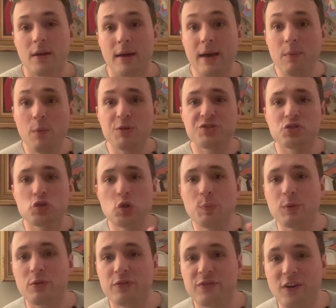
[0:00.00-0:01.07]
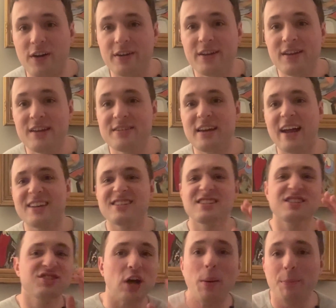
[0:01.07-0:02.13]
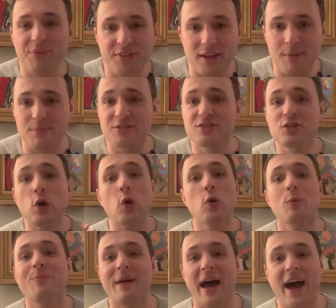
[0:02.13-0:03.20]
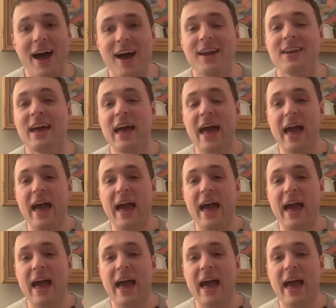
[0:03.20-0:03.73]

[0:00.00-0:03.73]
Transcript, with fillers: And what was super funny is that I stumped them so bad,